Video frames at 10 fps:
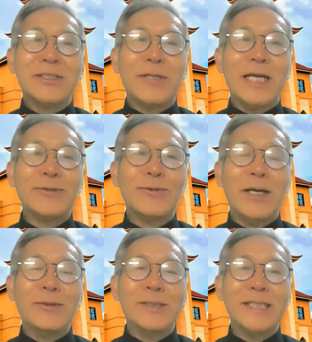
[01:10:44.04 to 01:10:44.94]
so that's why
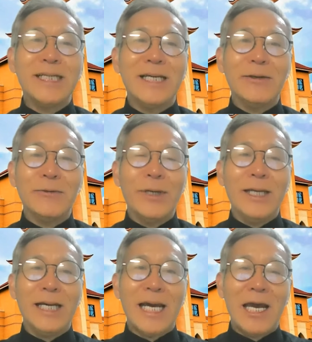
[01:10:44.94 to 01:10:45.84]
you see we
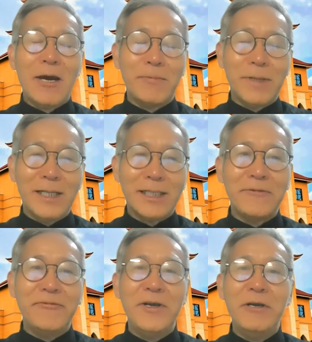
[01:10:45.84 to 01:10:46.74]
are kind of
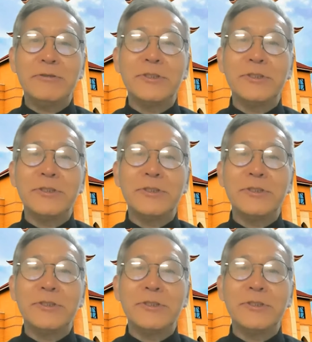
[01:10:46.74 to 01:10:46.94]
confused.